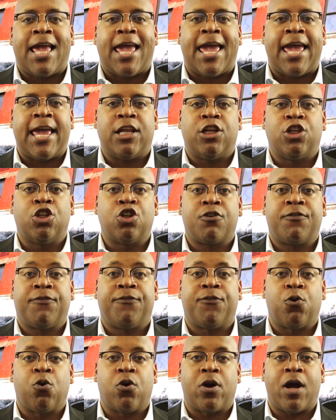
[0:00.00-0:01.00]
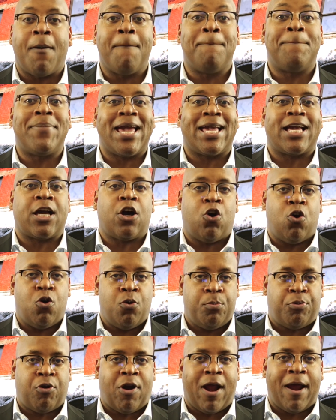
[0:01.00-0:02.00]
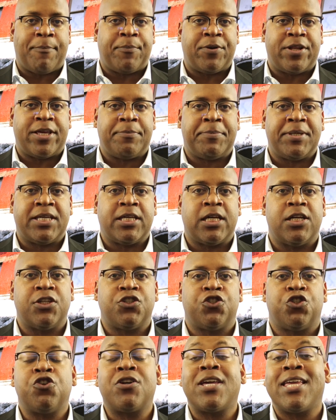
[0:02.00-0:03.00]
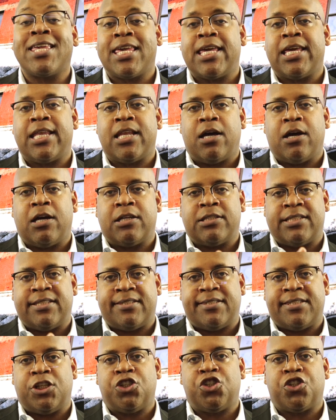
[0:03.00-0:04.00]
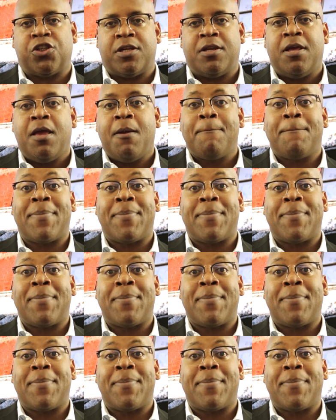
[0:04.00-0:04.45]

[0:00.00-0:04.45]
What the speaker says: and look for a bank-owned property because you can get a decision